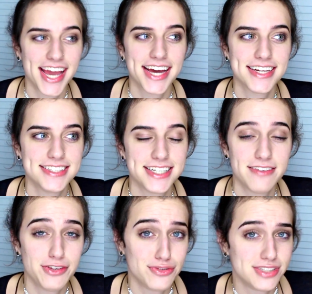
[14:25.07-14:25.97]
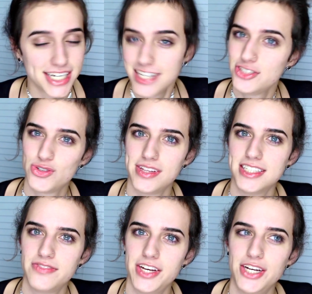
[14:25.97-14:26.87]
and if you did enjoy
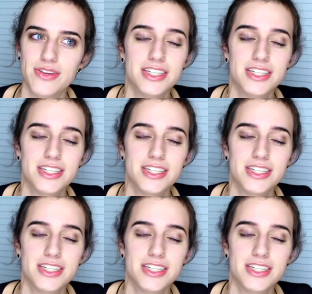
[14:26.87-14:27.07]
this video,